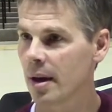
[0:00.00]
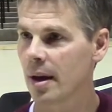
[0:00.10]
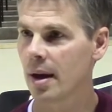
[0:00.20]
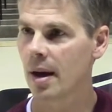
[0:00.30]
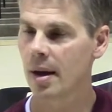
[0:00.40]

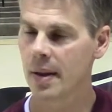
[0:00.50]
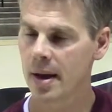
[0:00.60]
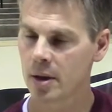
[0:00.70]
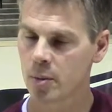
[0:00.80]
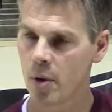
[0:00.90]

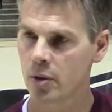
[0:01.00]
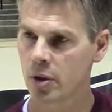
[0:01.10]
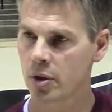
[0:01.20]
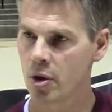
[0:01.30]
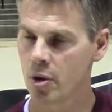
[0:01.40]
that
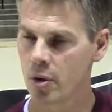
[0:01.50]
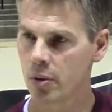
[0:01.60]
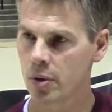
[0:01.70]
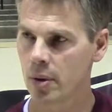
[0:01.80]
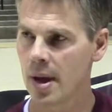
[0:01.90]
exposes
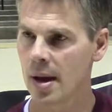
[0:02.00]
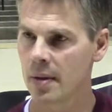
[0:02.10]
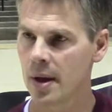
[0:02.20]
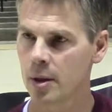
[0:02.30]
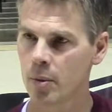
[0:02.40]
you to a lot
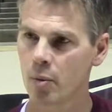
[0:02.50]
of things.